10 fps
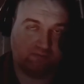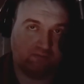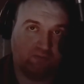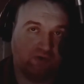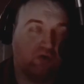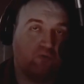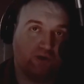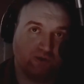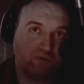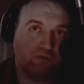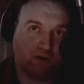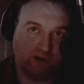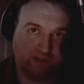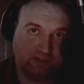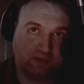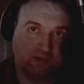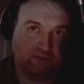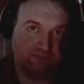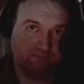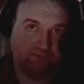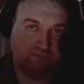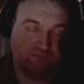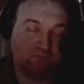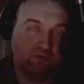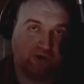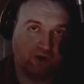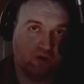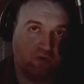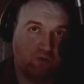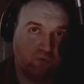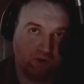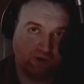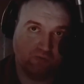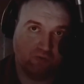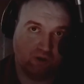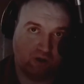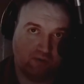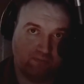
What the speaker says: We know what you are, Nadella. We know what you are.